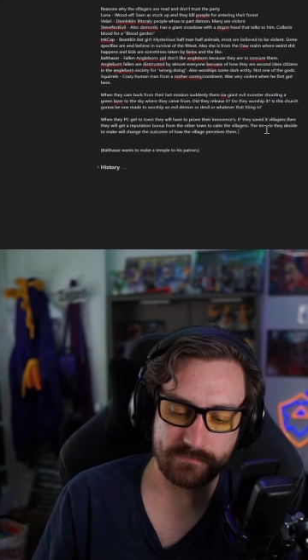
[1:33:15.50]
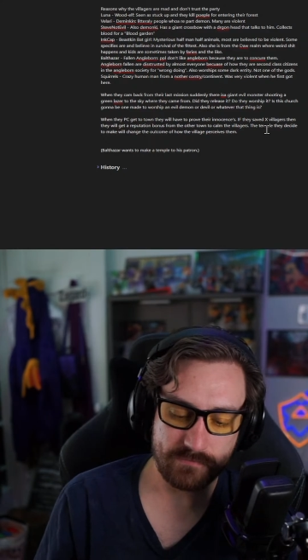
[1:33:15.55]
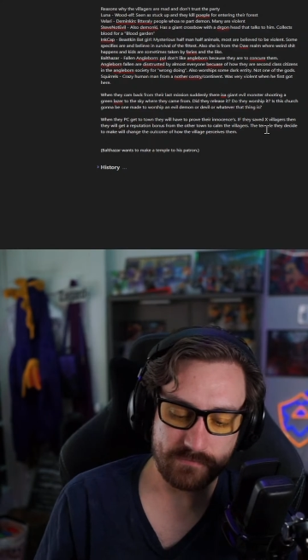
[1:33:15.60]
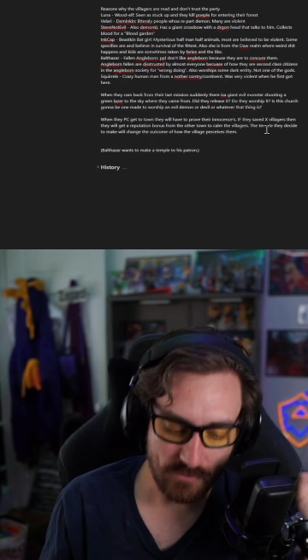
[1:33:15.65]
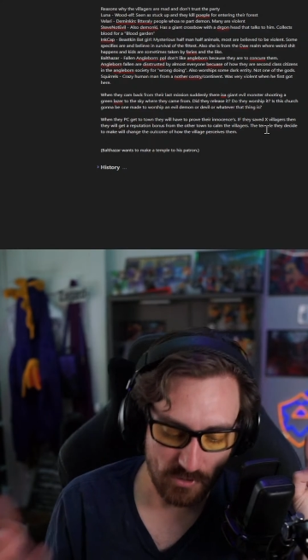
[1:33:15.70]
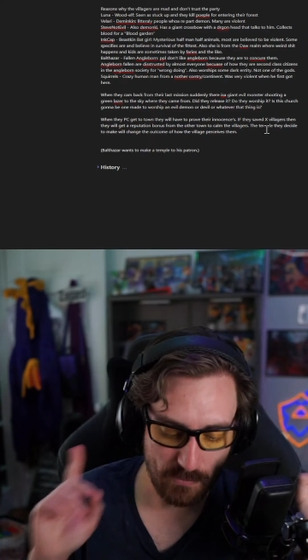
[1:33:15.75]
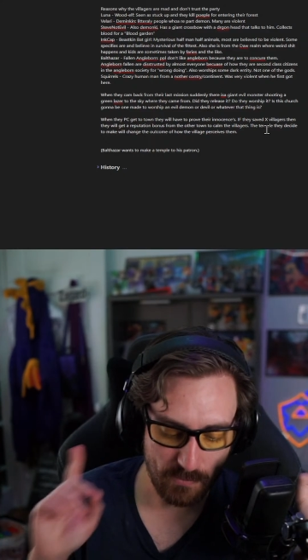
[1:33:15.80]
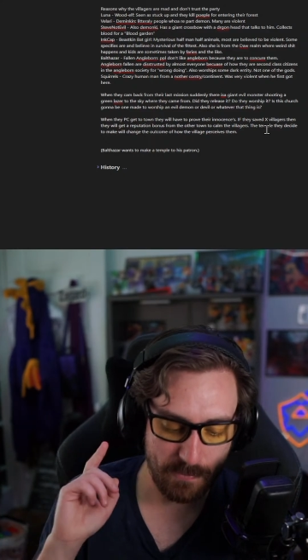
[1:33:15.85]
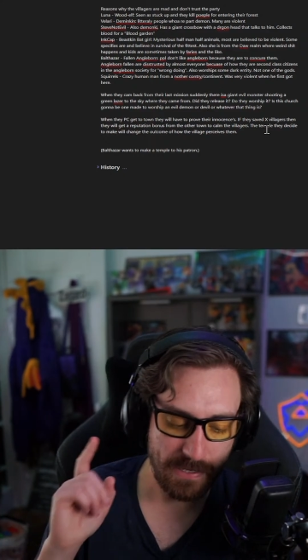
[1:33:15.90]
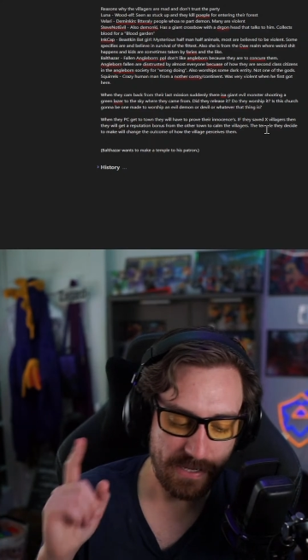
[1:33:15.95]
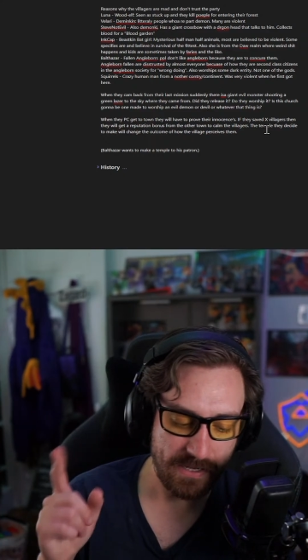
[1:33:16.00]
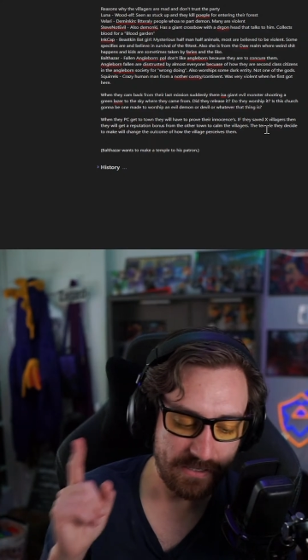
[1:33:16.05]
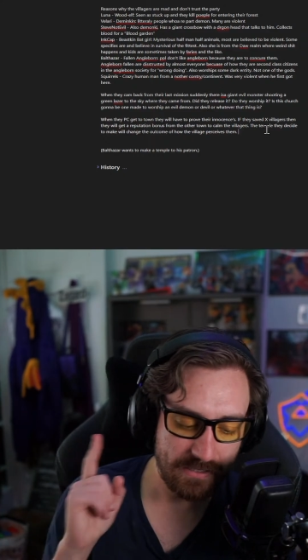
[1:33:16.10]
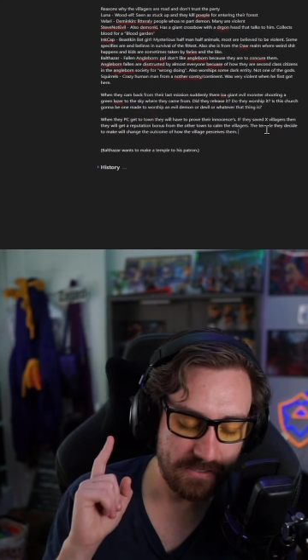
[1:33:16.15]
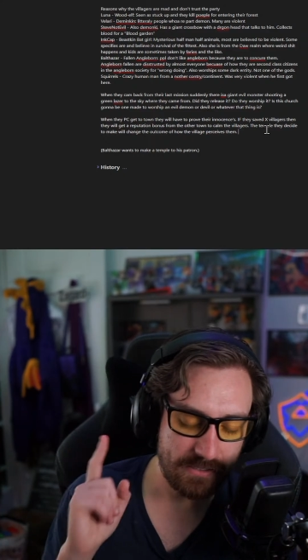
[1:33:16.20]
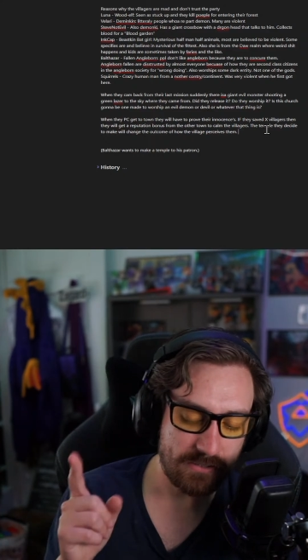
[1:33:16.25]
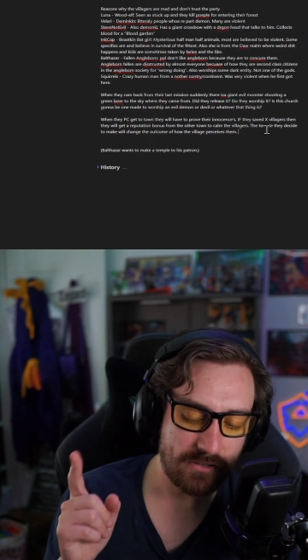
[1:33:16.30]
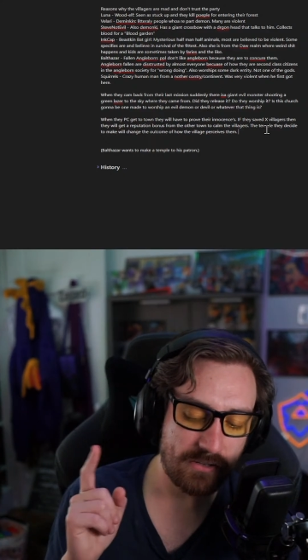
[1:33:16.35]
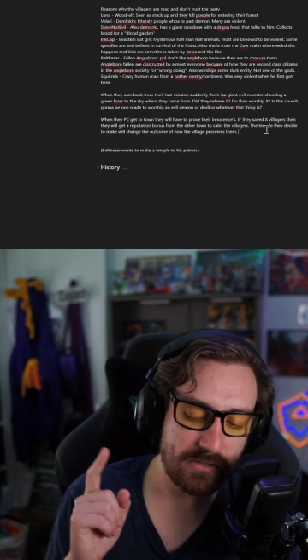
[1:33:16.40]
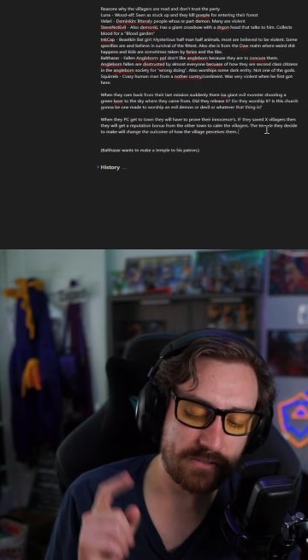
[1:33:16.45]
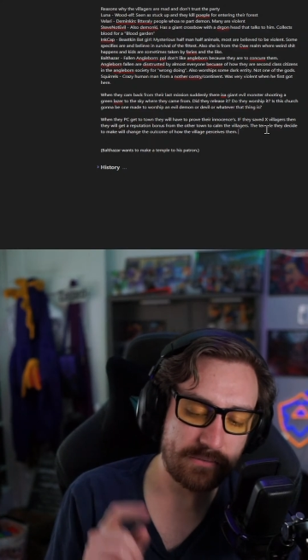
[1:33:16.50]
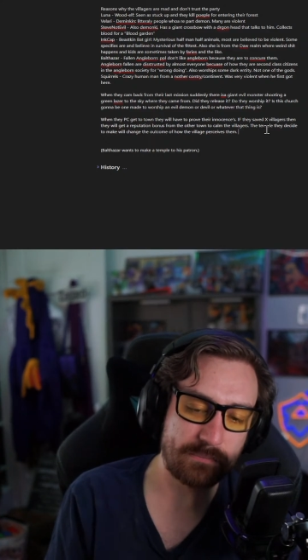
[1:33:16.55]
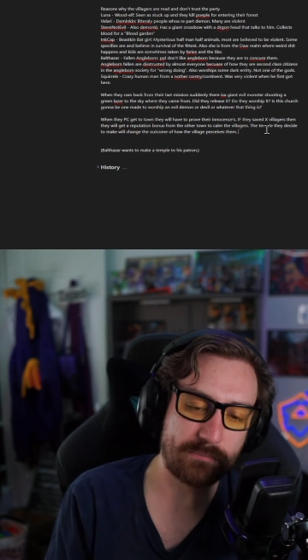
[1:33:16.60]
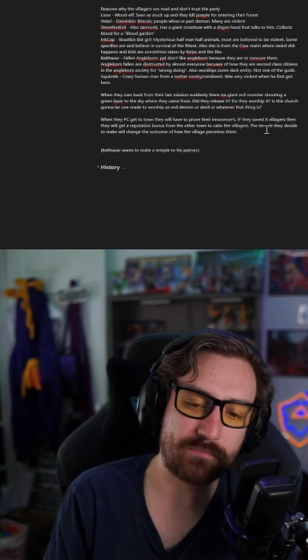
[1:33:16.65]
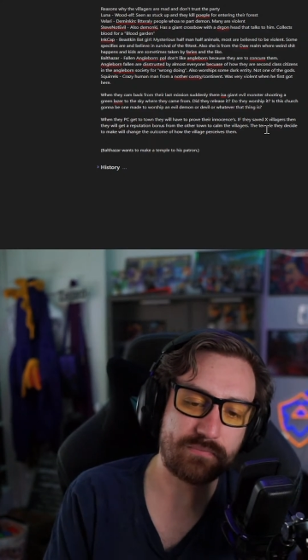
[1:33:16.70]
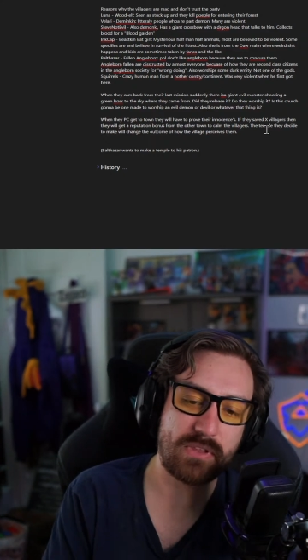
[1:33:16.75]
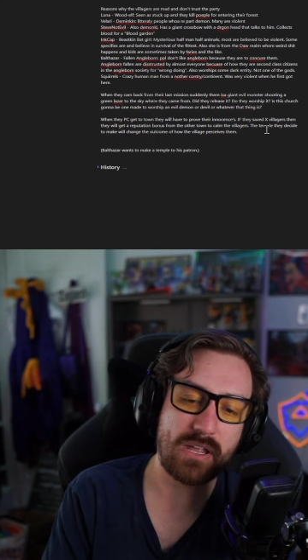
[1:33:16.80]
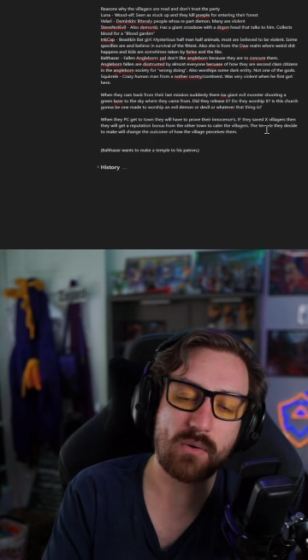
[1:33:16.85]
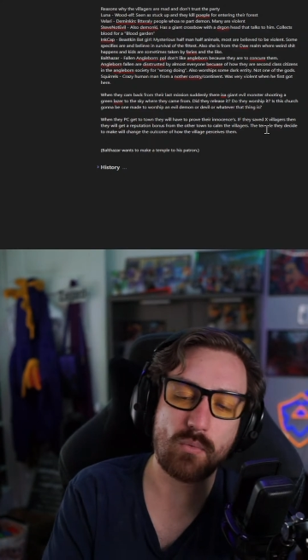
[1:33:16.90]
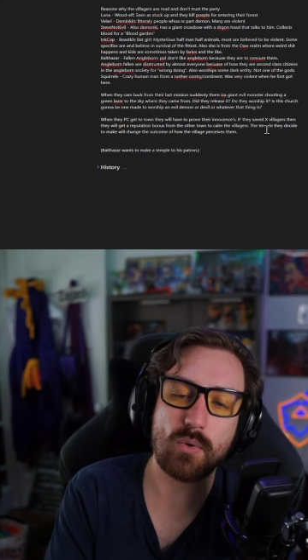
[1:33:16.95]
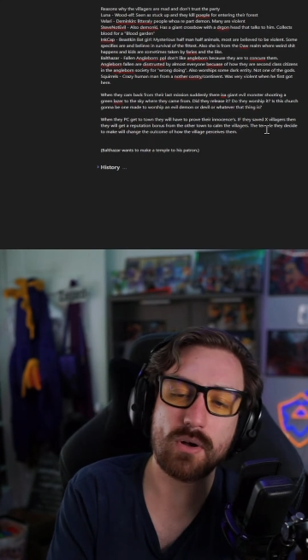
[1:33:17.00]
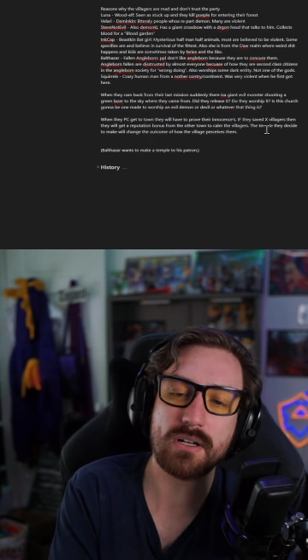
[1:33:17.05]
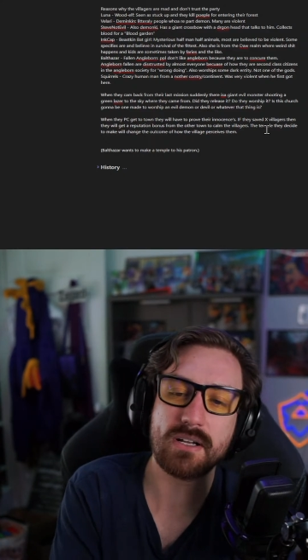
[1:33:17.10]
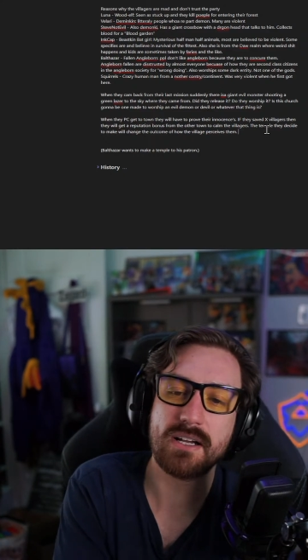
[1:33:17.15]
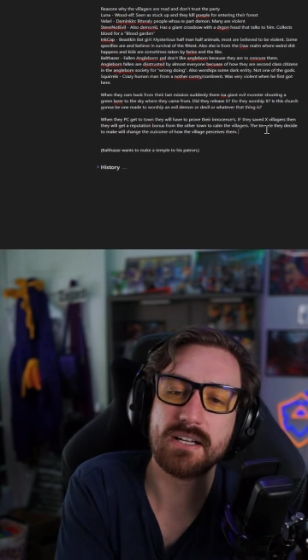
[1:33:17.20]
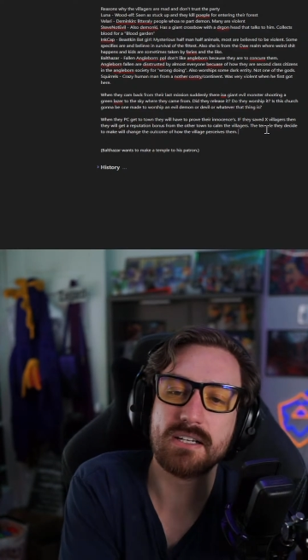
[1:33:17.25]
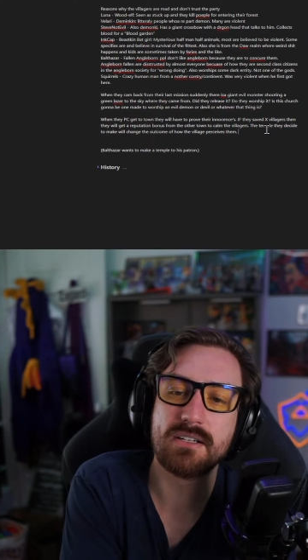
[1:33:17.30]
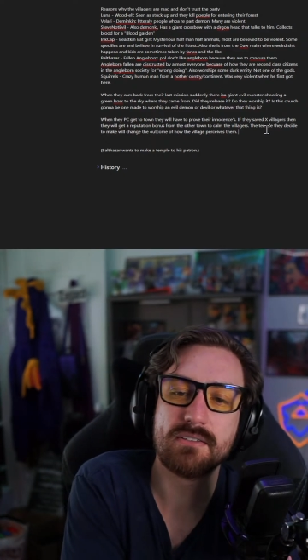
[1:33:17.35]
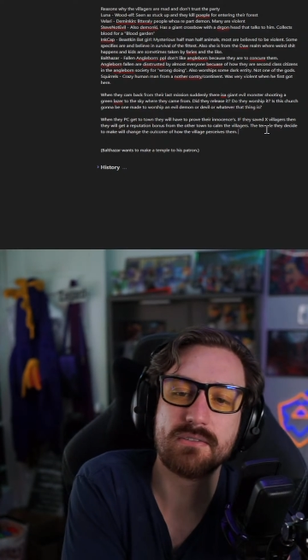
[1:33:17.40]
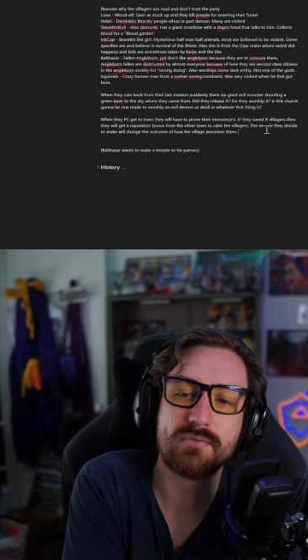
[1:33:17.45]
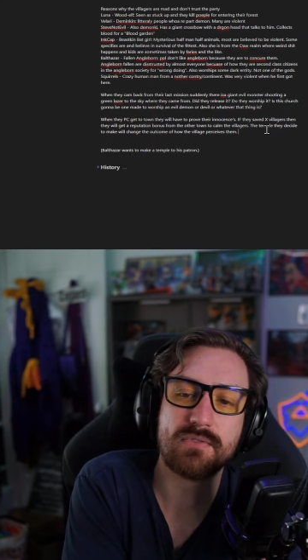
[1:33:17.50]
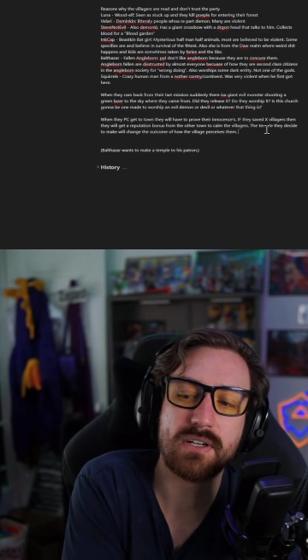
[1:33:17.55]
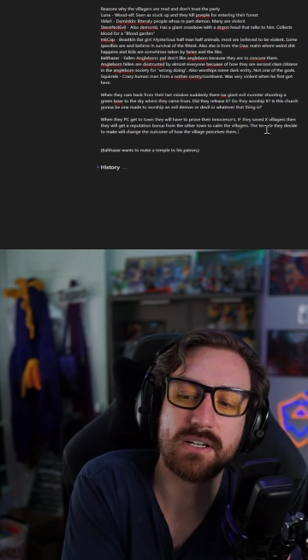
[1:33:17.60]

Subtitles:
Depending on now, what kind of